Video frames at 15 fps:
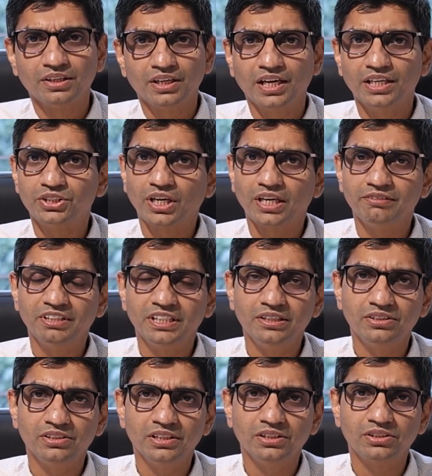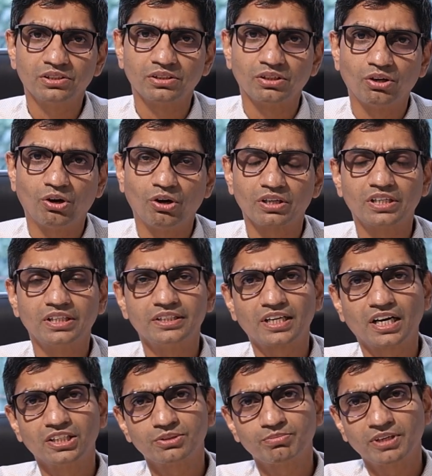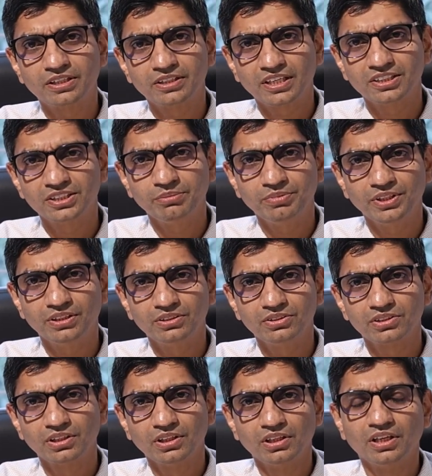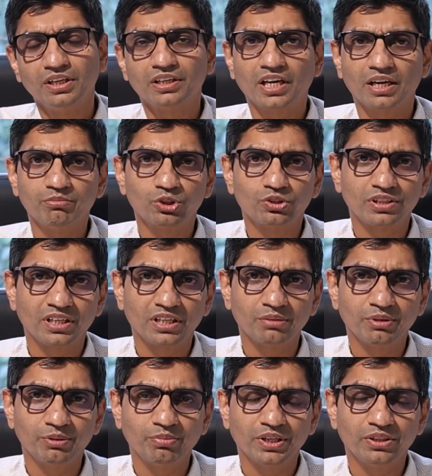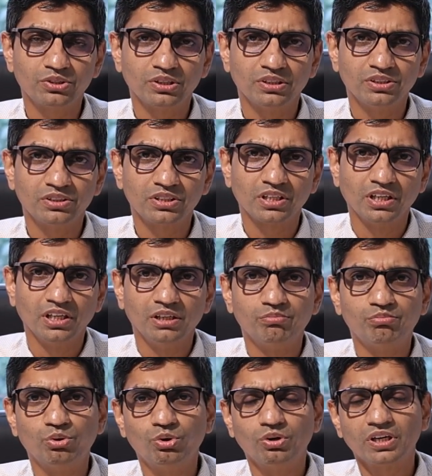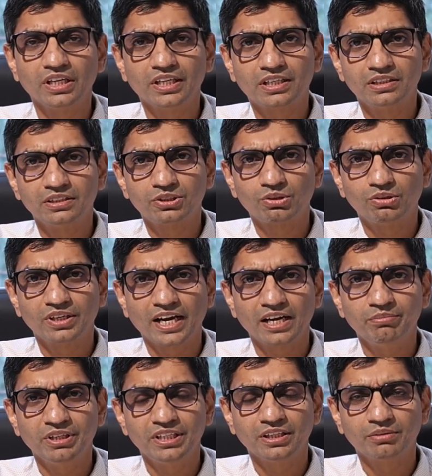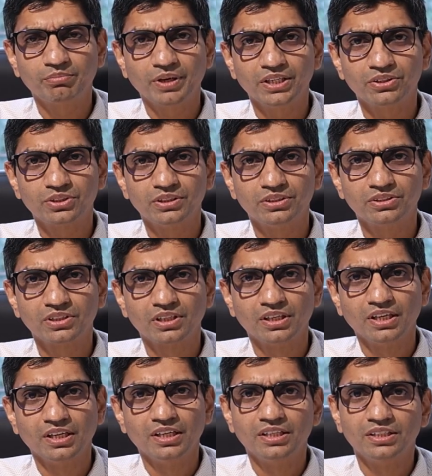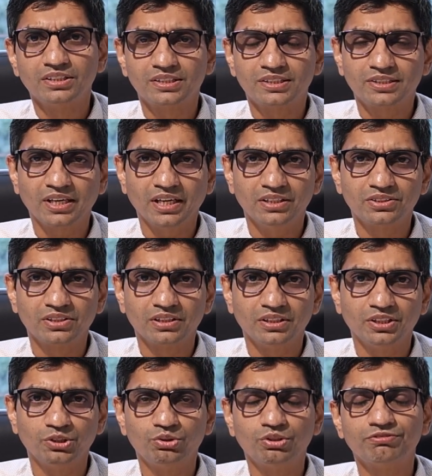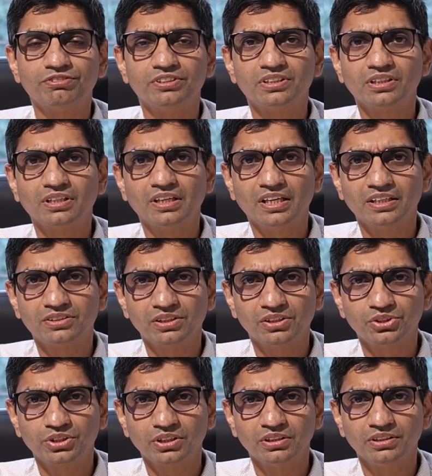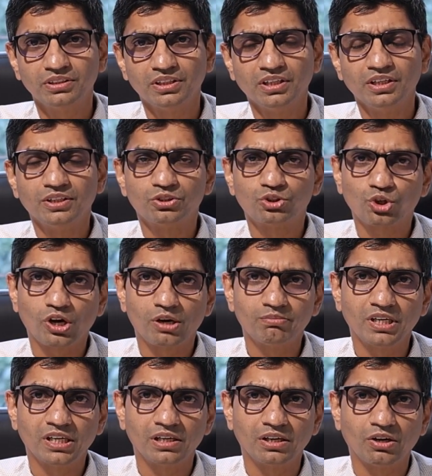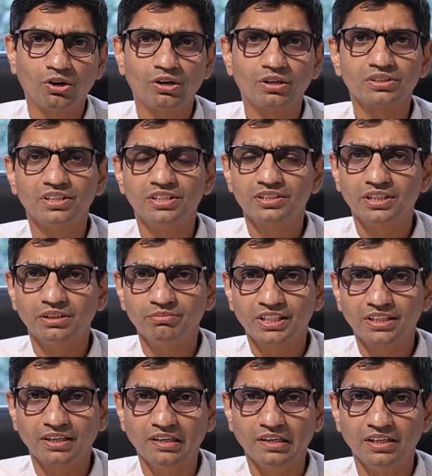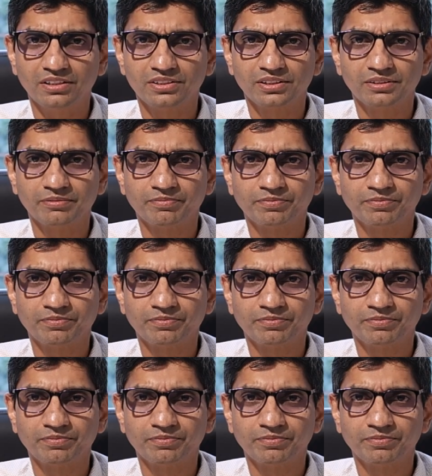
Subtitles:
HIV disease, organ transplant recipients, chemotherapy patients, poorly controlled diabetic patients, stress due to physical exertion, trauma or systemic illness.